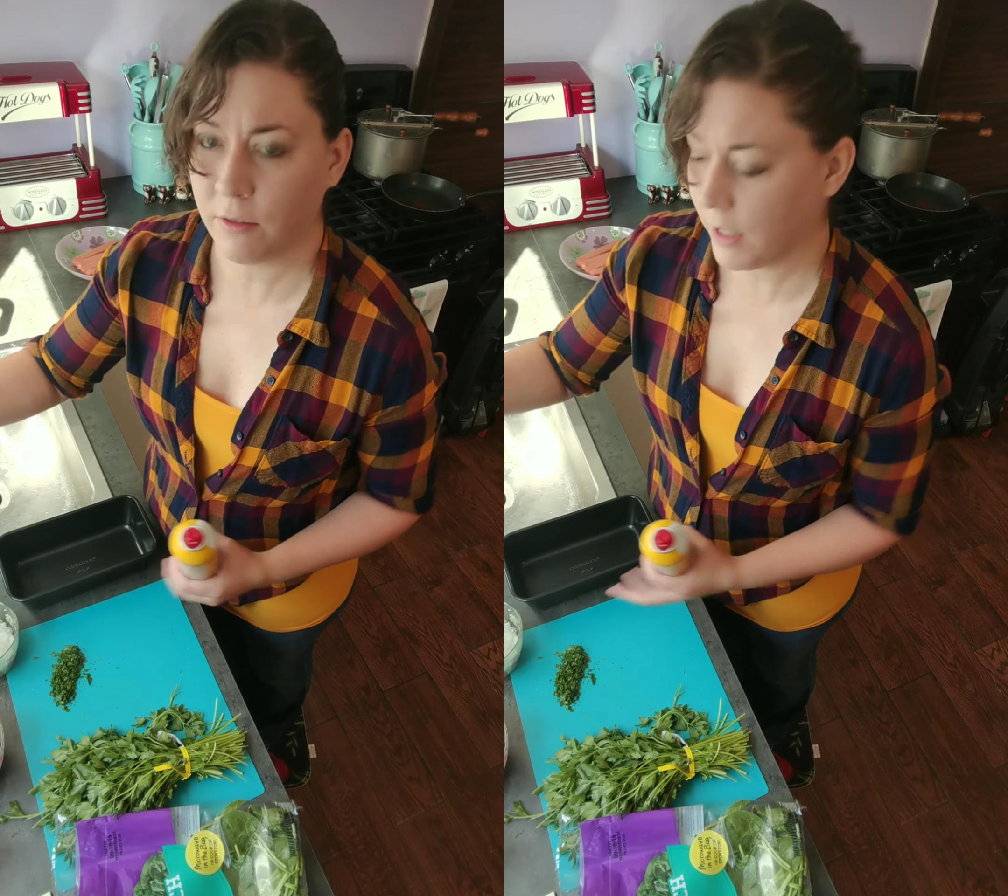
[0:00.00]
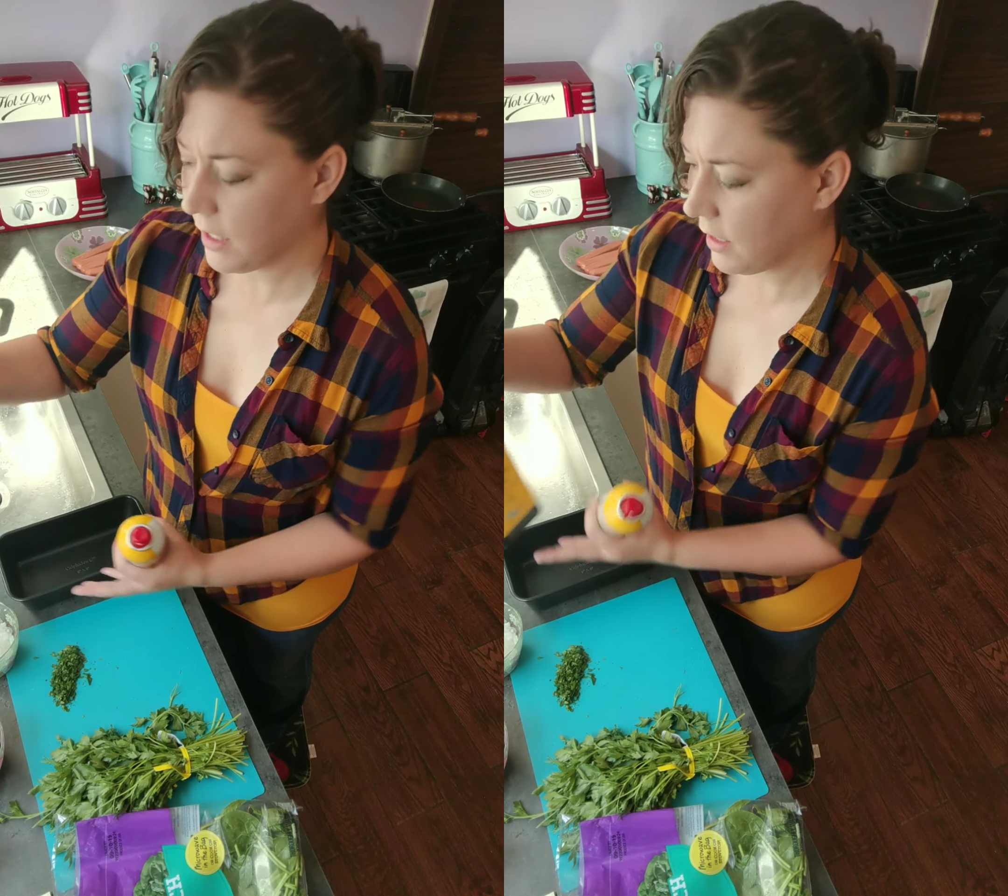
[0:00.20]

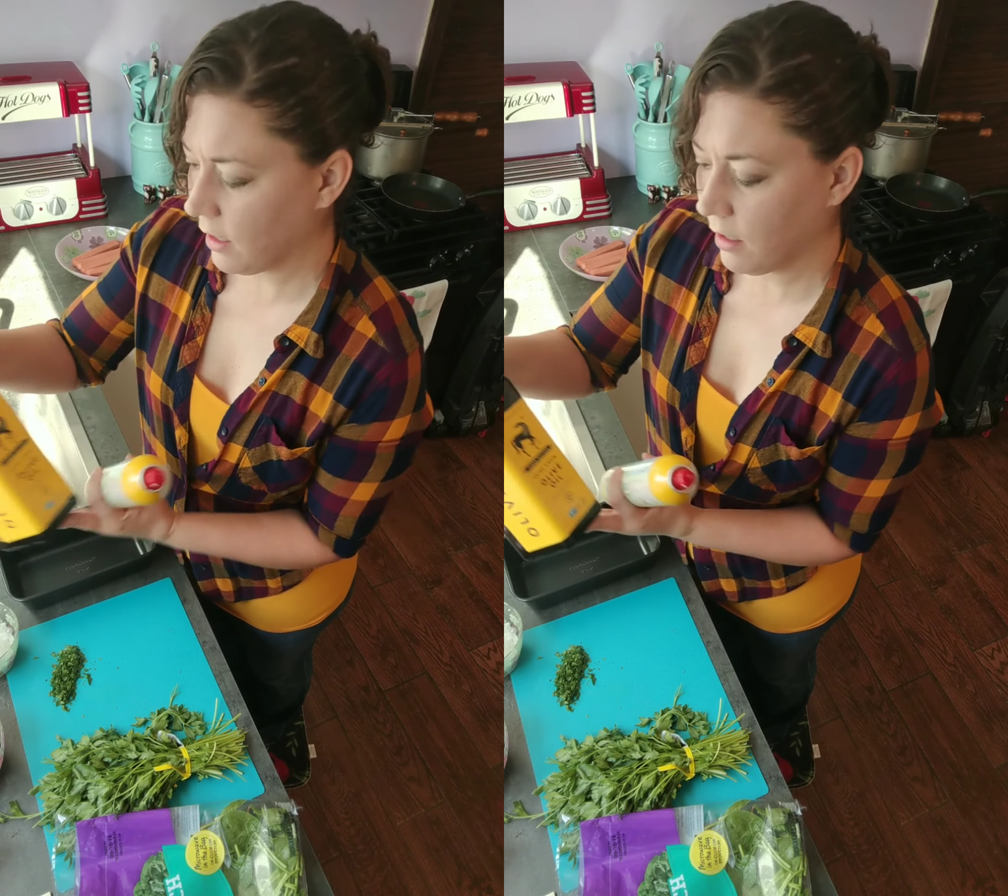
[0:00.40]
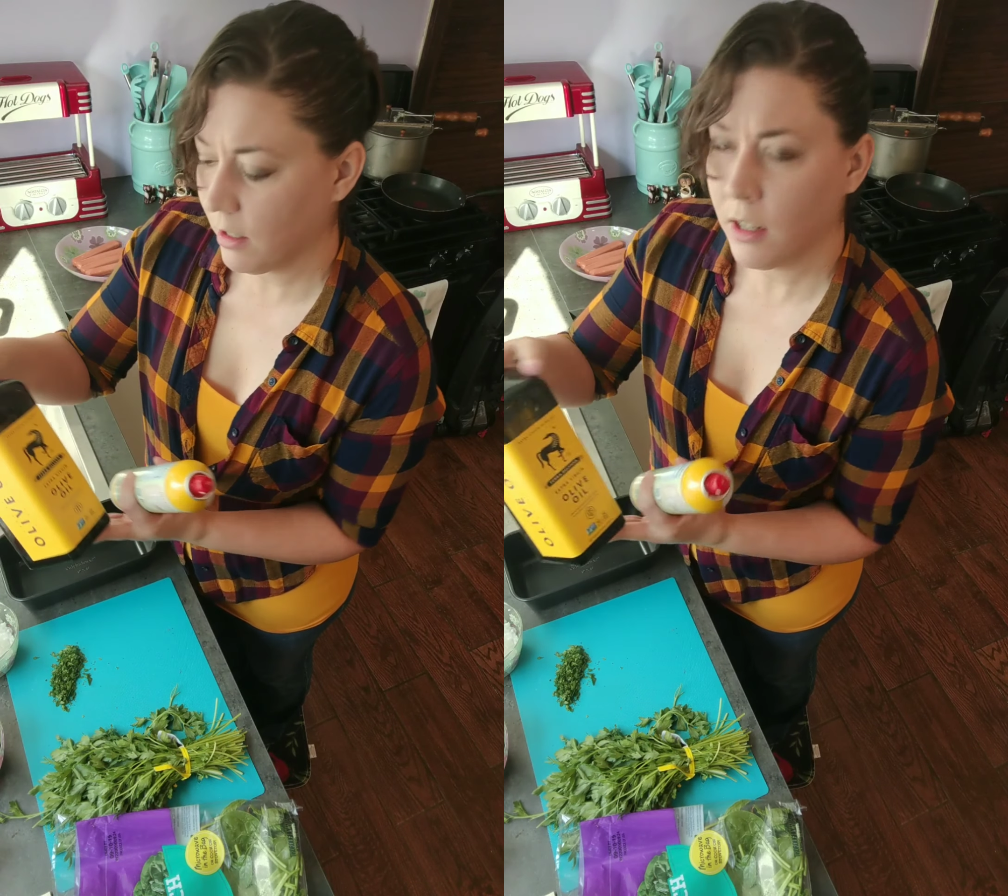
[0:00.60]

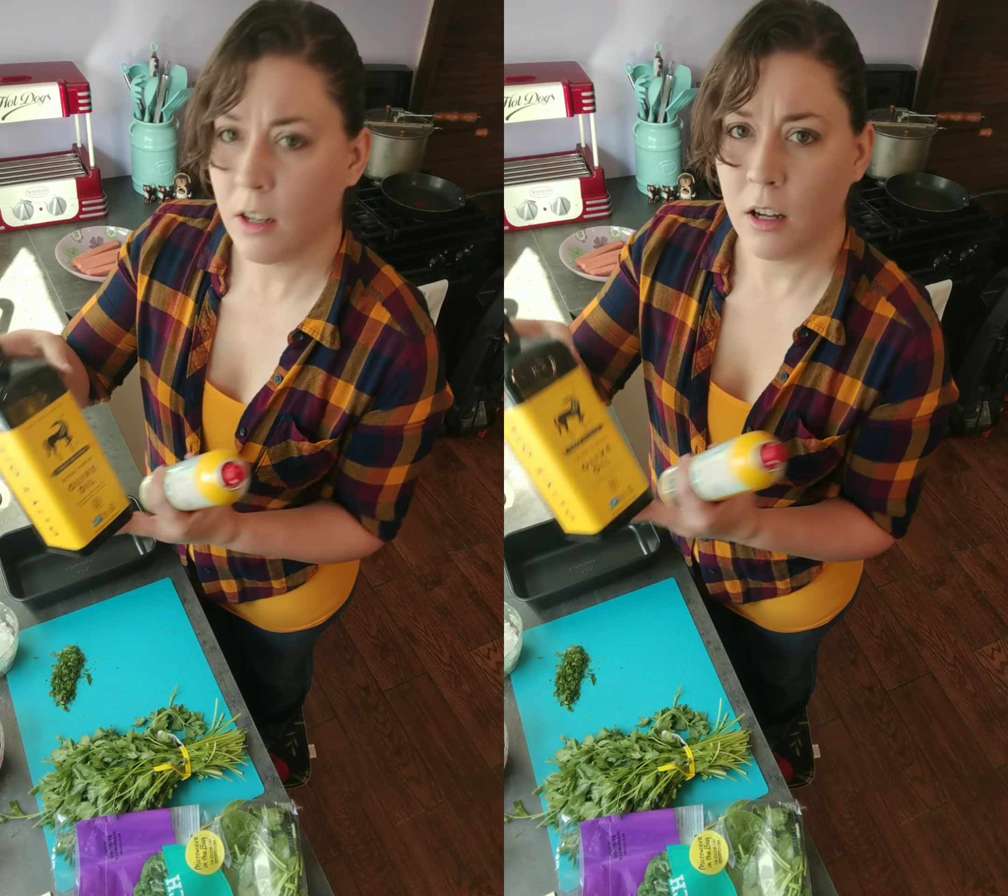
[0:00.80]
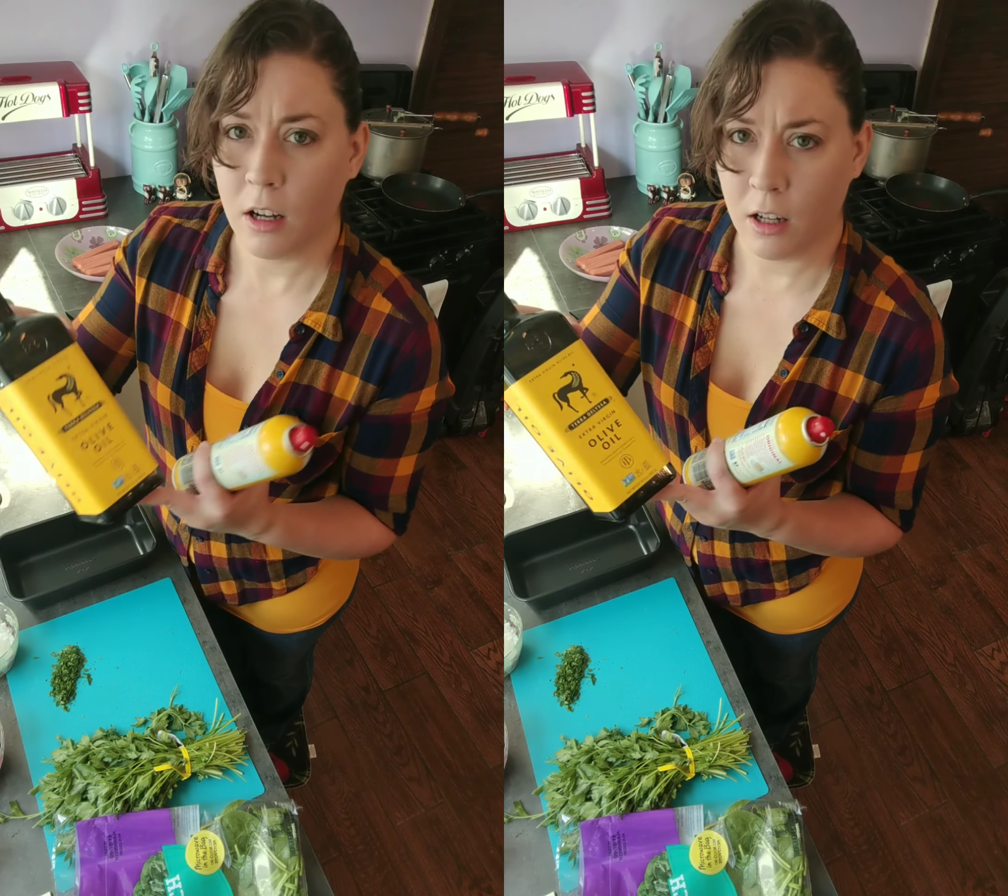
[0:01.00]
Visa
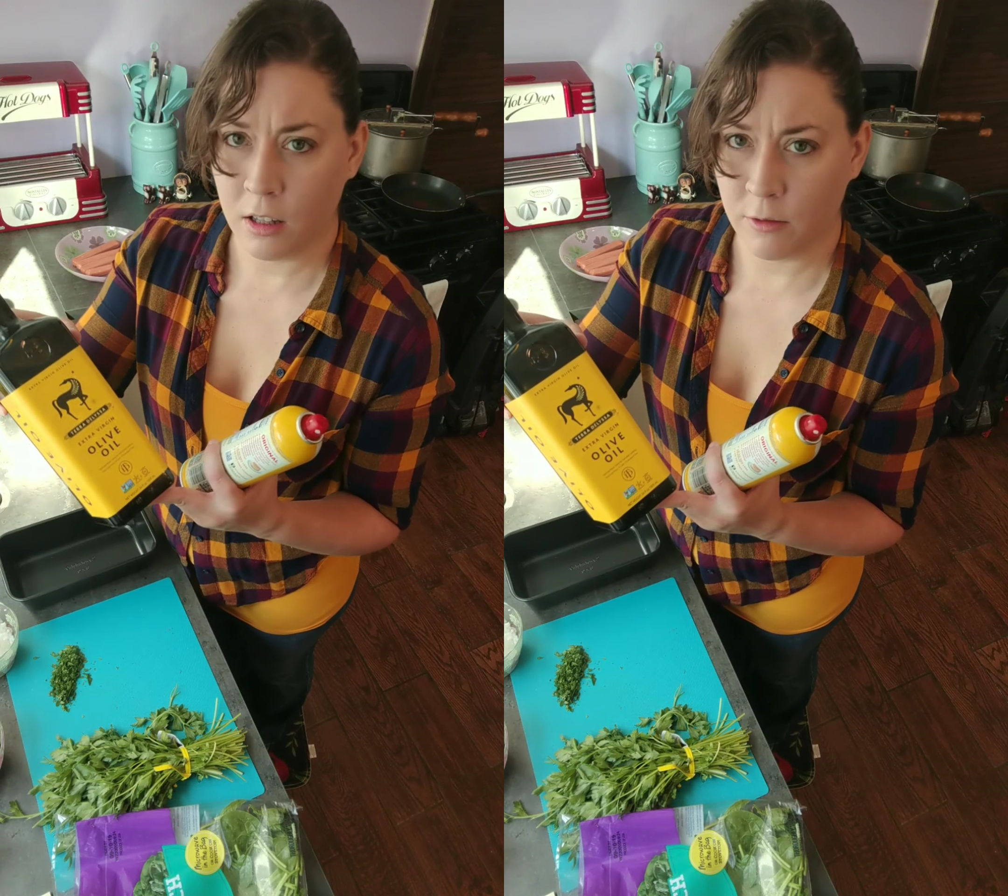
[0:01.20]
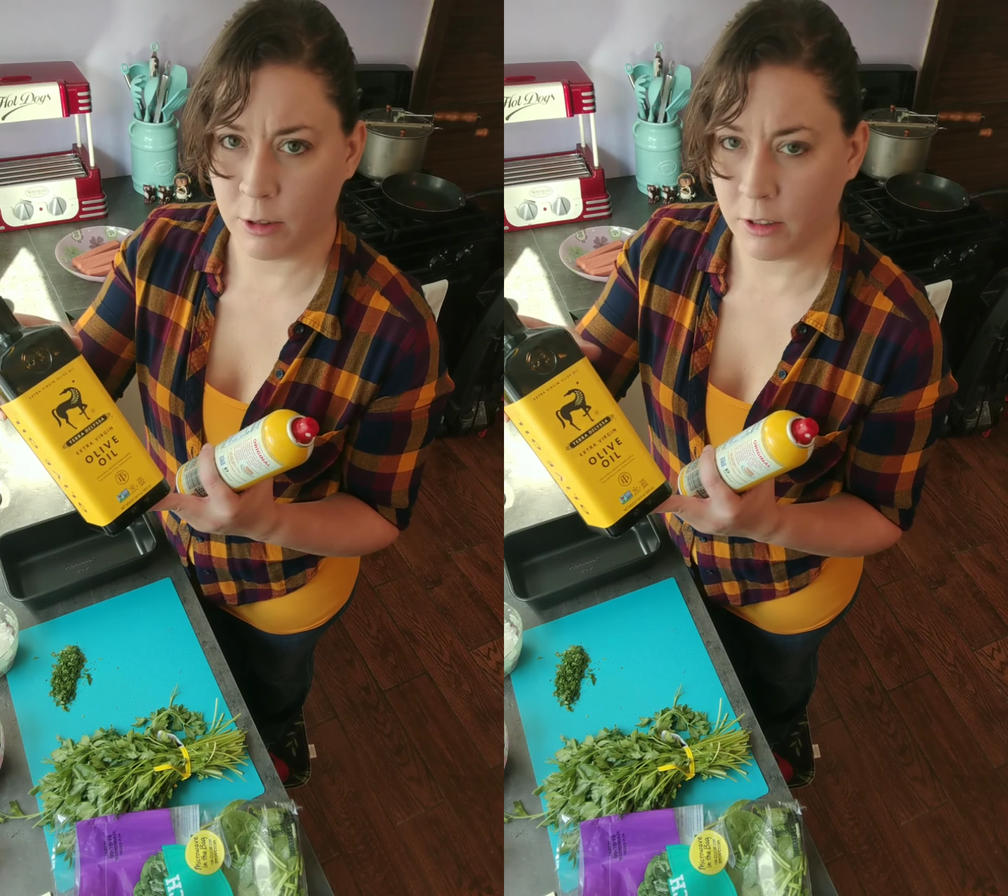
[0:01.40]

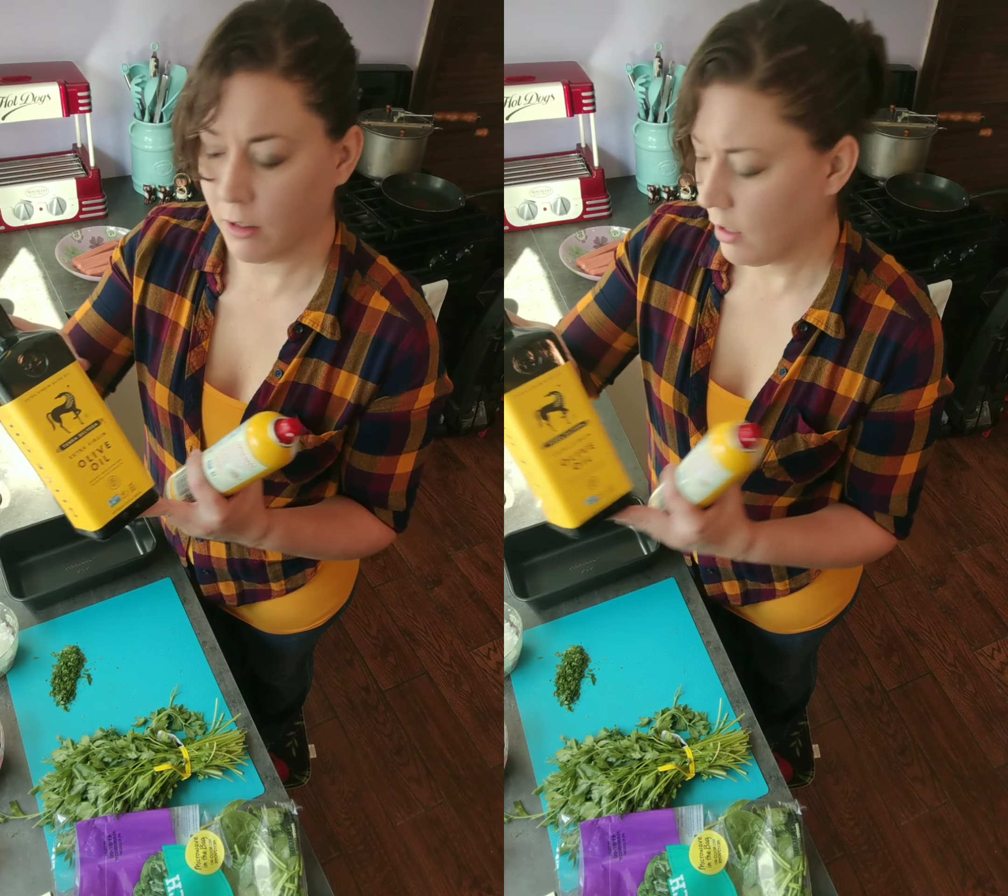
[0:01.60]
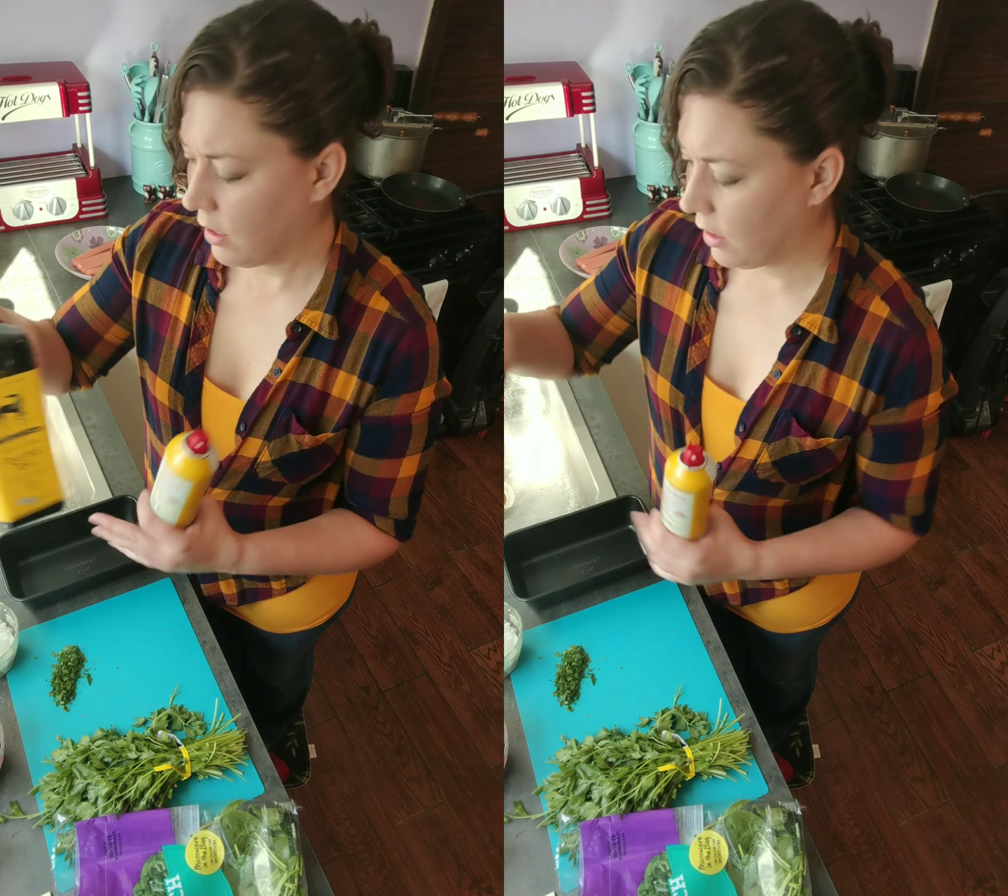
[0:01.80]
olive oil,